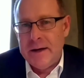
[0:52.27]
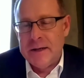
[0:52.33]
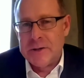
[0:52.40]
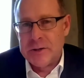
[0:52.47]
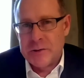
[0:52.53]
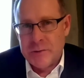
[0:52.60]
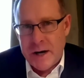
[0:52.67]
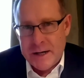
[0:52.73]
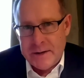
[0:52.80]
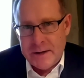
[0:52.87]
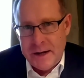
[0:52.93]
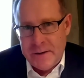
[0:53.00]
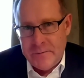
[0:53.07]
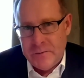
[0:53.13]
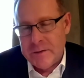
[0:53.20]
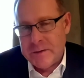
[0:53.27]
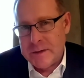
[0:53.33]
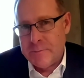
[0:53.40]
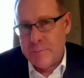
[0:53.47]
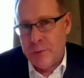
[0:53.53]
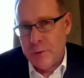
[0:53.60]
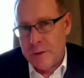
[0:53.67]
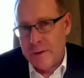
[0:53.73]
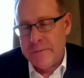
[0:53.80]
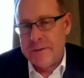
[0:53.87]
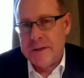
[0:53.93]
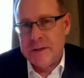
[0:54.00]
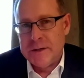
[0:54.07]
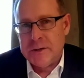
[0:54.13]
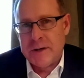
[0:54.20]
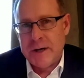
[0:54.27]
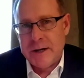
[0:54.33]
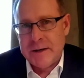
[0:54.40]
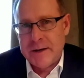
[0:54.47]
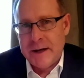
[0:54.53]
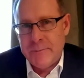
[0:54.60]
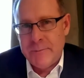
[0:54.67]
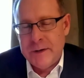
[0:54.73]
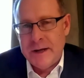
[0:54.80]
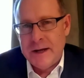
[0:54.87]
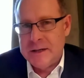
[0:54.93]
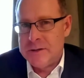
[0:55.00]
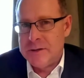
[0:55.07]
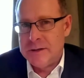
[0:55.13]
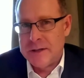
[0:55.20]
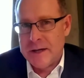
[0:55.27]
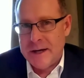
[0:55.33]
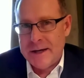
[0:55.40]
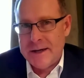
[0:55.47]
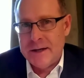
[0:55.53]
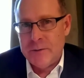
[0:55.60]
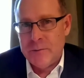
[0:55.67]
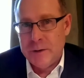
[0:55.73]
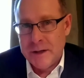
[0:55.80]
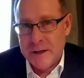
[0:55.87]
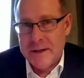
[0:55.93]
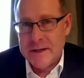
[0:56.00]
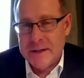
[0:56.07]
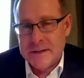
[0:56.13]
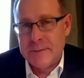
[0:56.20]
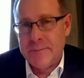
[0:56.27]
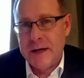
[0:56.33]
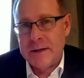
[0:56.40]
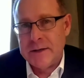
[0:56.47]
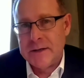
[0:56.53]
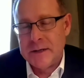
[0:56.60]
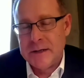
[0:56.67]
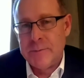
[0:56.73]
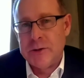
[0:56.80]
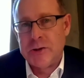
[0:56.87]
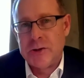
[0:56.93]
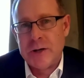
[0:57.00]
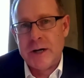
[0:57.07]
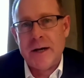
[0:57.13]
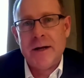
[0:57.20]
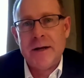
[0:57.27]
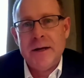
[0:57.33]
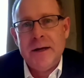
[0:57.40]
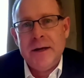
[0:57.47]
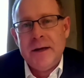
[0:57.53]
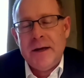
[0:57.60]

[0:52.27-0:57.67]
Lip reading: It's great to have the support of the Australian government. As you say, it really is about Team Australia.